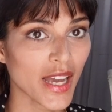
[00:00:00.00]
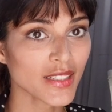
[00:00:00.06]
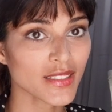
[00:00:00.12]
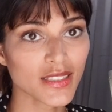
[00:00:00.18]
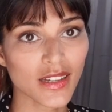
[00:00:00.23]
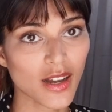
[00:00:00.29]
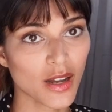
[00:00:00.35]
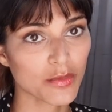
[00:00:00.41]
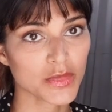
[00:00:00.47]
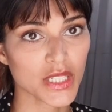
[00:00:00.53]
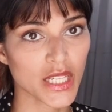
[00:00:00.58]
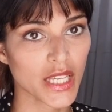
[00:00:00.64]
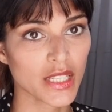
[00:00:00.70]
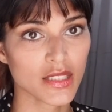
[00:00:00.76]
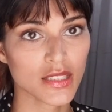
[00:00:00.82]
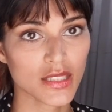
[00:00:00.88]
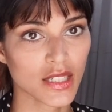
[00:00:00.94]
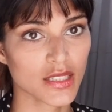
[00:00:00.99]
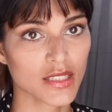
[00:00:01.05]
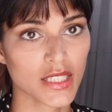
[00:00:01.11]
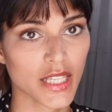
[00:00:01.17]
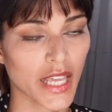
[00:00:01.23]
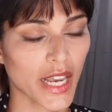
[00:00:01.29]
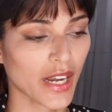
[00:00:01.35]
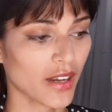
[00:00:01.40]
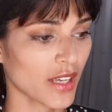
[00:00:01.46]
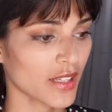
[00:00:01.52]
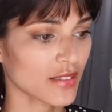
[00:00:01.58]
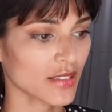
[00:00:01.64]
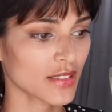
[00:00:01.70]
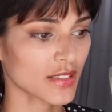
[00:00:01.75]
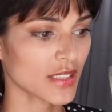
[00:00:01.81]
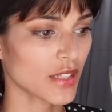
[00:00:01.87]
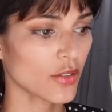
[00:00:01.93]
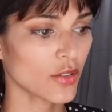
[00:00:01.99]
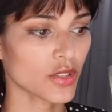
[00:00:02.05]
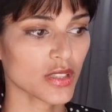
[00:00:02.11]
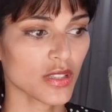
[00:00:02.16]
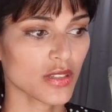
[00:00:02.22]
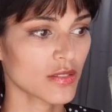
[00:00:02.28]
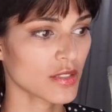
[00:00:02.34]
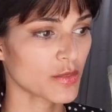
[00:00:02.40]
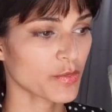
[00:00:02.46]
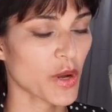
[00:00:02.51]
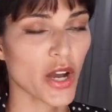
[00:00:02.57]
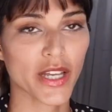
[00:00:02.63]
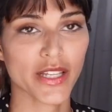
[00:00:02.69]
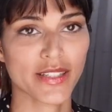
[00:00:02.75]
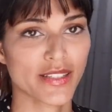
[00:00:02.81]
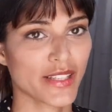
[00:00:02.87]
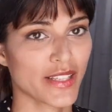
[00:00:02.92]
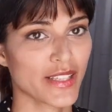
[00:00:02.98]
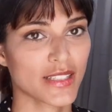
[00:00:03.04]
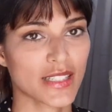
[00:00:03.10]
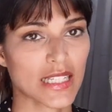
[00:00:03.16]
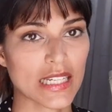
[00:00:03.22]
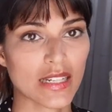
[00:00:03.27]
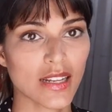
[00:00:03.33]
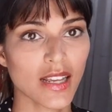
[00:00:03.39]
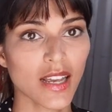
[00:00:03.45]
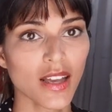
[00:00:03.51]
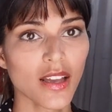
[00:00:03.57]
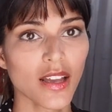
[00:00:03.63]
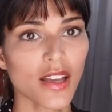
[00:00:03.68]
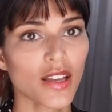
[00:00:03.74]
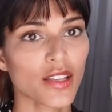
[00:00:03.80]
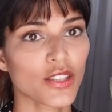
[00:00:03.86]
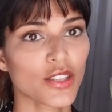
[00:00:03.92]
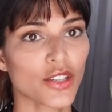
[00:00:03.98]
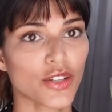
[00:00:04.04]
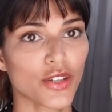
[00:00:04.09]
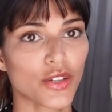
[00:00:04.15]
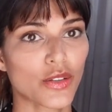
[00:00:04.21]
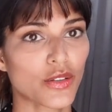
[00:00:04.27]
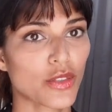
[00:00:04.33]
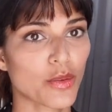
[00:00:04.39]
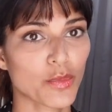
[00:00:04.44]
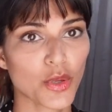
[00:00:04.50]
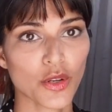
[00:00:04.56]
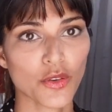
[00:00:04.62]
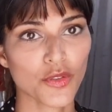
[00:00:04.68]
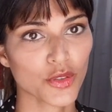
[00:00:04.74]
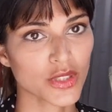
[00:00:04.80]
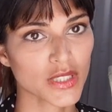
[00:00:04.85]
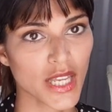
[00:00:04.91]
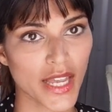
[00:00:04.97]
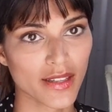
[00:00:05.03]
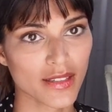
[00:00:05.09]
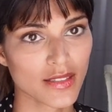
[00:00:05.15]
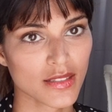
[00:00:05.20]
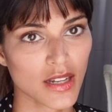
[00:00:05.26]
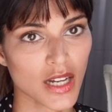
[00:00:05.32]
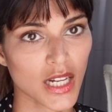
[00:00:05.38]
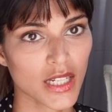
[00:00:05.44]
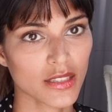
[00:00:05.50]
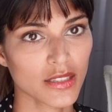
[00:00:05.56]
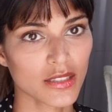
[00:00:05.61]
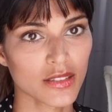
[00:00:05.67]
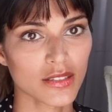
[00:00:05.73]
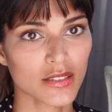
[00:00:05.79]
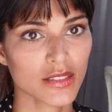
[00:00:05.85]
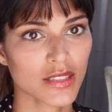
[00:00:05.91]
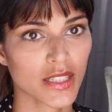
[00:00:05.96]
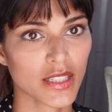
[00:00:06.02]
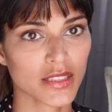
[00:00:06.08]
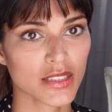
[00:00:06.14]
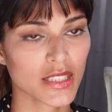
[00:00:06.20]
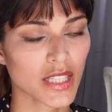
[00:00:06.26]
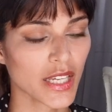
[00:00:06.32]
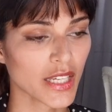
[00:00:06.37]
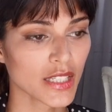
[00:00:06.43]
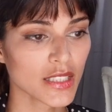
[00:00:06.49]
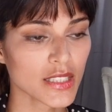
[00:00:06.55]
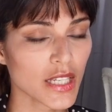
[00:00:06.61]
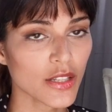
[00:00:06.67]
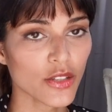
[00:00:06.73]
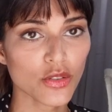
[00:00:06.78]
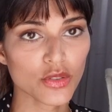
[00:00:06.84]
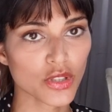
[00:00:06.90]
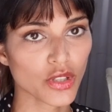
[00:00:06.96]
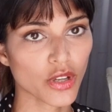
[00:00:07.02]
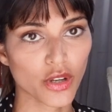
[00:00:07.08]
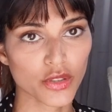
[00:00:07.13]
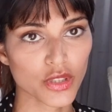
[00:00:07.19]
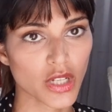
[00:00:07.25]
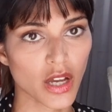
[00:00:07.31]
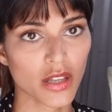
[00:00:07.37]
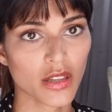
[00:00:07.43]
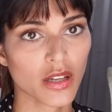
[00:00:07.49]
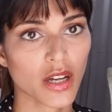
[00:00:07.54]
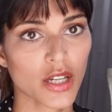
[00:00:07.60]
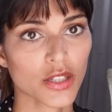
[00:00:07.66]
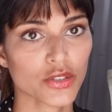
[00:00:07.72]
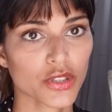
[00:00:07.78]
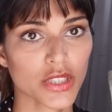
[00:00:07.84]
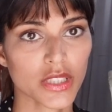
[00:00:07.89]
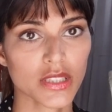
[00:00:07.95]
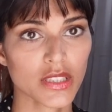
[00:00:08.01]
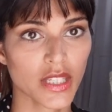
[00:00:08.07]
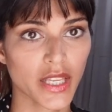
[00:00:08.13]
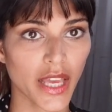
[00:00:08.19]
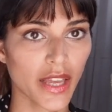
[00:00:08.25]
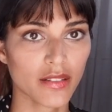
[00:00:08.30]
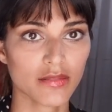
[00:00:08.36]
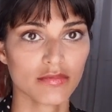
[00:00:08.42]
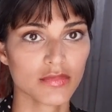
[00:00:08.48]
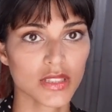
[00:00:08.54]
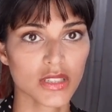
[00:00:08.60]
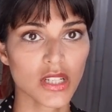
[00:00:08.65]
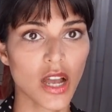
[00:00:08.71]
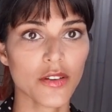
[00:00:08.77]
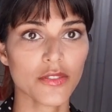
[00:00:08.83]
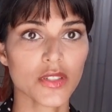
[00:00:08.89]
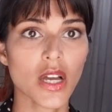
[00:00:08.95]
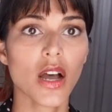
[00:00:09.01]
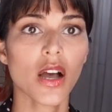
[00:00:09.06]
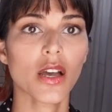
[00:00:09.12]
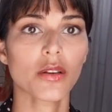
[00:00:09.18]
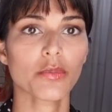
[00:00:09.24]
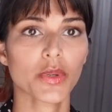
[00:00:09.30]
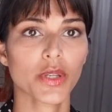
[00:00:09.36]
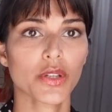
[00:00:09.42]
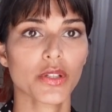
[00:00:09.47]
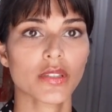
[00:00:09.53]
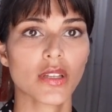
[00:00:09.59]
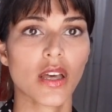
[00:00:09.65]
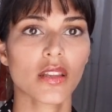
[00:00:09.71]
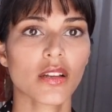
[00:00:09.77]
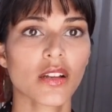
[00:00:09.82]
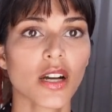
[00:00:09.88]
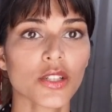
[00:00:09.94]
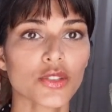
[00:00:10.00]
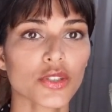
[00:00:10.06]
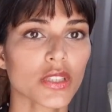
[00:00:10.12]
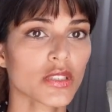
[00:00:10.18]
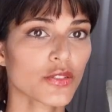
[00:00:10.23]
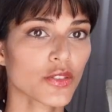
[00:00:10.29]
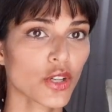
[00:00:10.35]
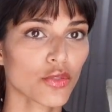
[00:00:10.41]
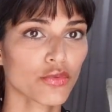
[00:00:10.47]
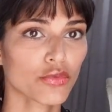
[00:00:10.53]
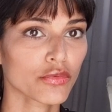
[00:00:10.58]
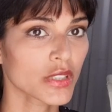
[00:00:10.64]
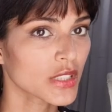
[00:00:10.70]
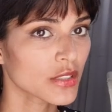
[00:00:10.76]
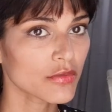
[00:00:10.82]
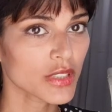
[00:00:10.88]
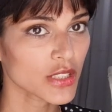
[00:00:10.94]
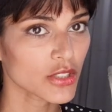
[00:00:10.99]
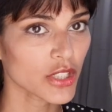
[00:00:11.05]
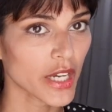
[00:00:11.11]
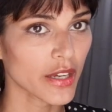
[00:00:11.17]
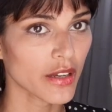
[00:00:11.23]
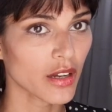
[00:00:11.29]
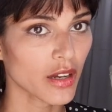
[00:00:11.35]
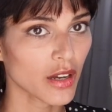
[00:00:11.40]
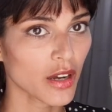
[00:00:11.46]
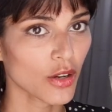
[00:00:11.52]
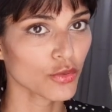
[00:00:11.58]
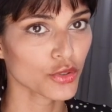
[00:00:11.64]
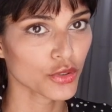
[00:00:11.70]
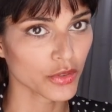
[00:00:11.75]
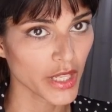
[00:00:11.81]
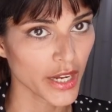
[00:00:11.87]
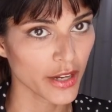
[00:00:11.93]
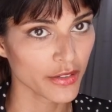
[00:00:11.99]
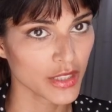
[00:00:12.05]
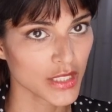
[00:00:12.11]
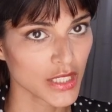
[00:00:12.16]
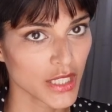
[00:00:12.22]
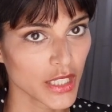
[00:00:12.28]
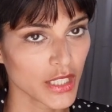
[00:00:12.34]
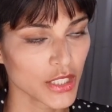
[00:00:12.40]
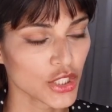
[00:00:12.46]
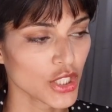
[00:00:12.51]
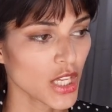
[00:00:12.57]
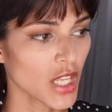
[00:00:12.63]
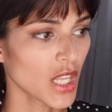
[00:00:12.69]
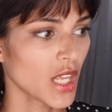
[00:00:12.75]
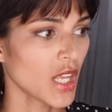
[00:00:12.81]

had to come to India to get, like, the silks and the spices and, you know, the beautiful textiles, and they continue to go to other countries to get stuff done, because other countries have got really rich cultural heritage.